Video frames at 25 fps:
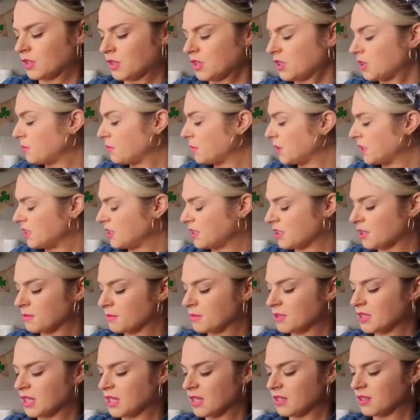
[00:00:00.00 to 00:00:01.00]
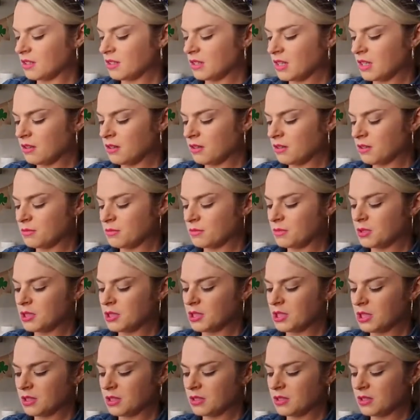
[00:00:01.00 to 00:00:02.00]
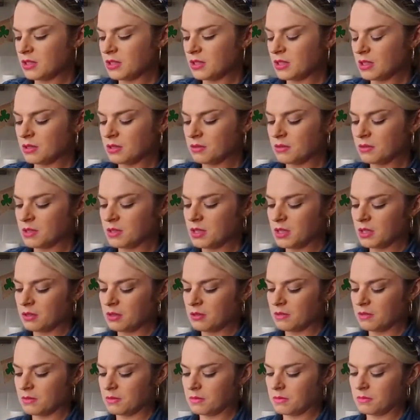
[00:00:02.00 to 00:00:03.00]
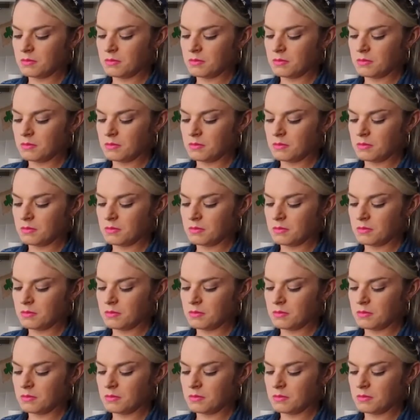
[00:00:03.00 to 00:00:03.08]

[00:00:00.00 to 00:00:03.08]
So mine's come together now. I'm just going to